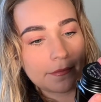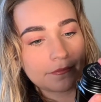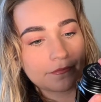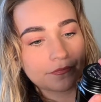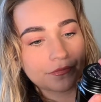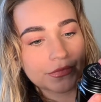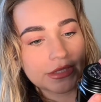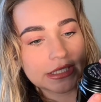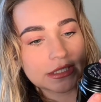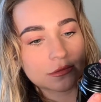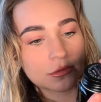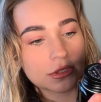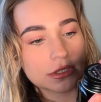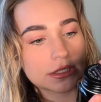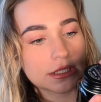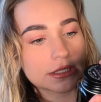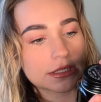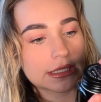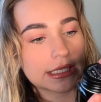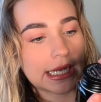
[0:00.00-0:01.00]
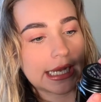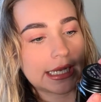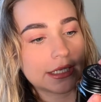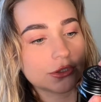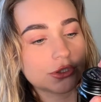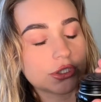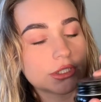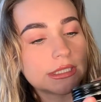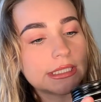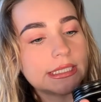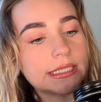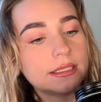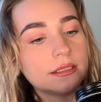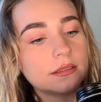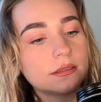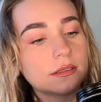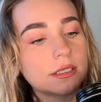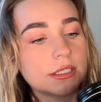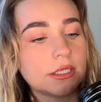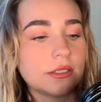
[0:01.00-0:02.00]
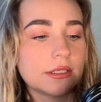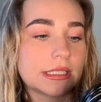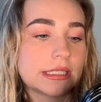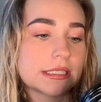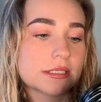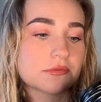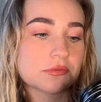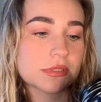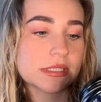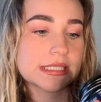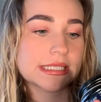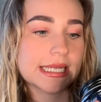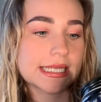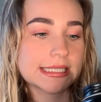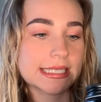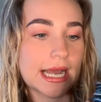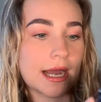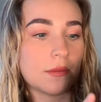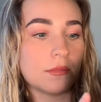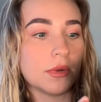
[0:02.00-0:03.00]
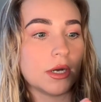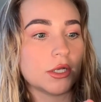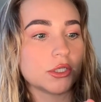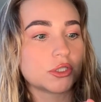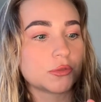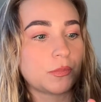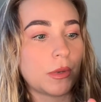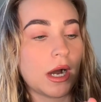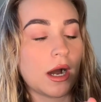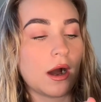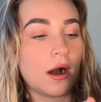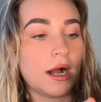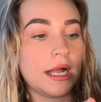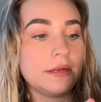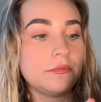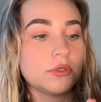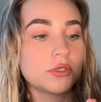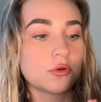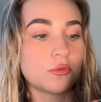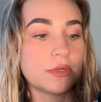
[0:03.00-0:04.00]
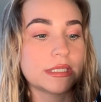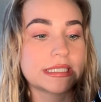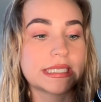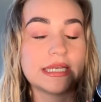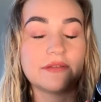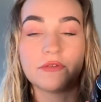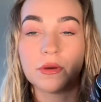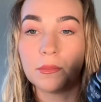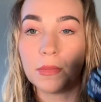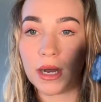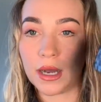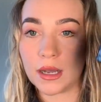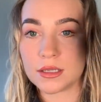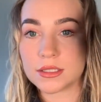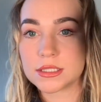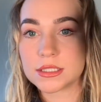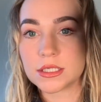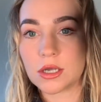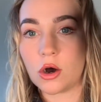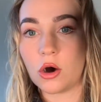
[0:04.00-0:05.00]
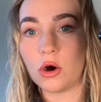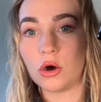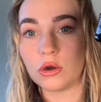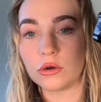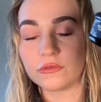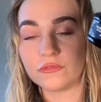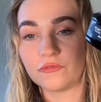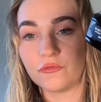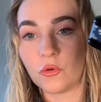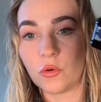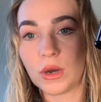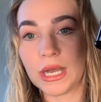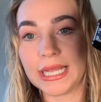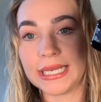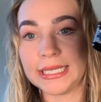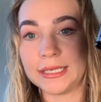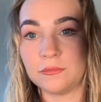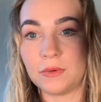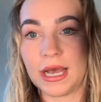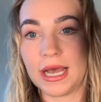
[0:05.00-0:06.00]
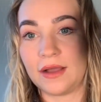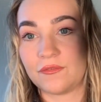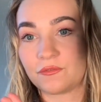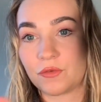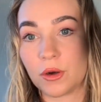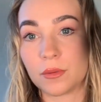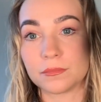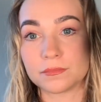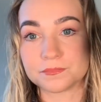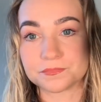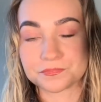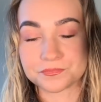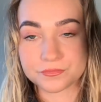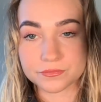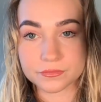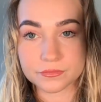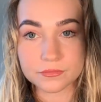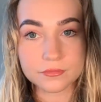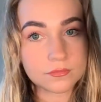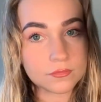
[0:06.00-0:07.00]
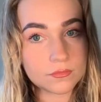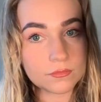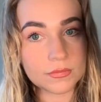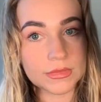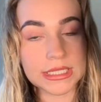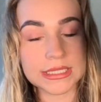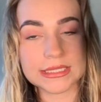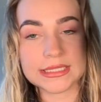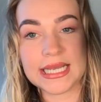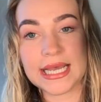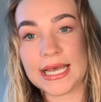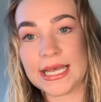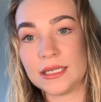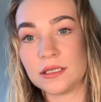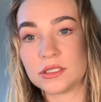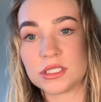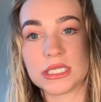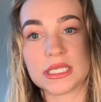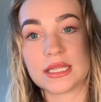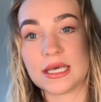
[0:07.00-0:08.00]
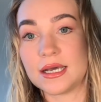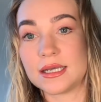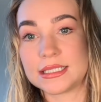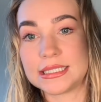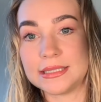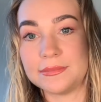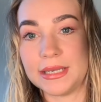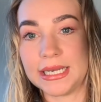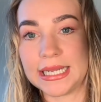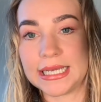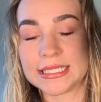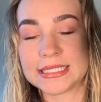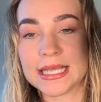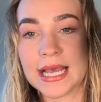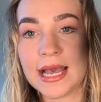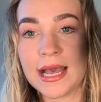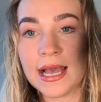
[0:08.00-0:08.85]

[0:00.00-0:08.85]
This one doesn't actually, I don't think this one says how much, but I would always leave a mask on for anywhere from 10 to 30 minutes.